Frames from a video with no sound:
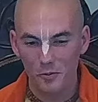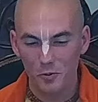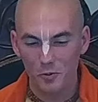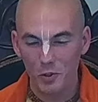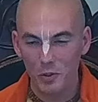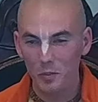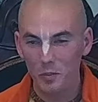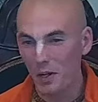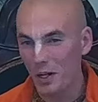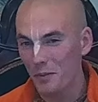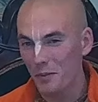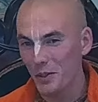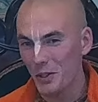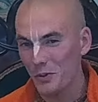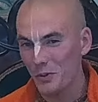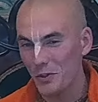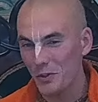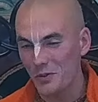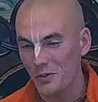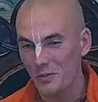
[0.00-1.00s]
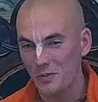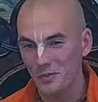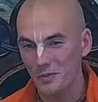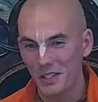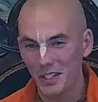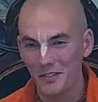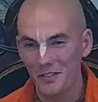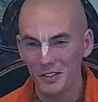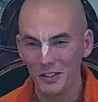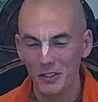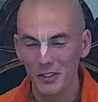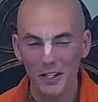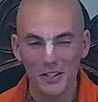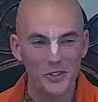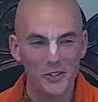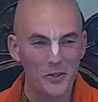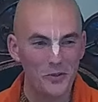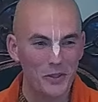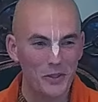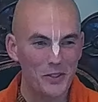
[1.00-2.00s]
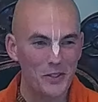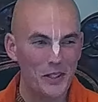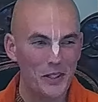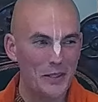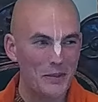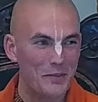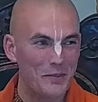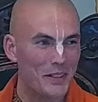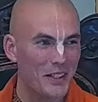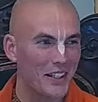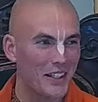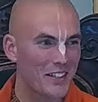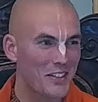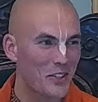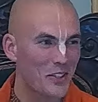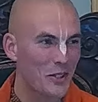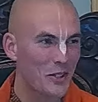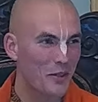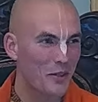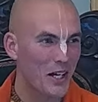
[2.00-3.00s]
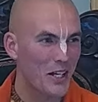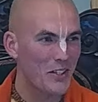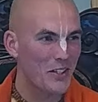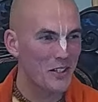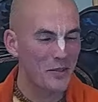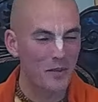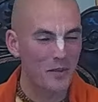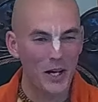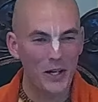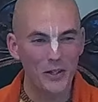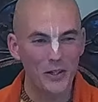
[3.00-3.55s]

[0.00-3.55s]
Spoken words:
Srila Prabhupada was given a lecture one time, and someone asked him,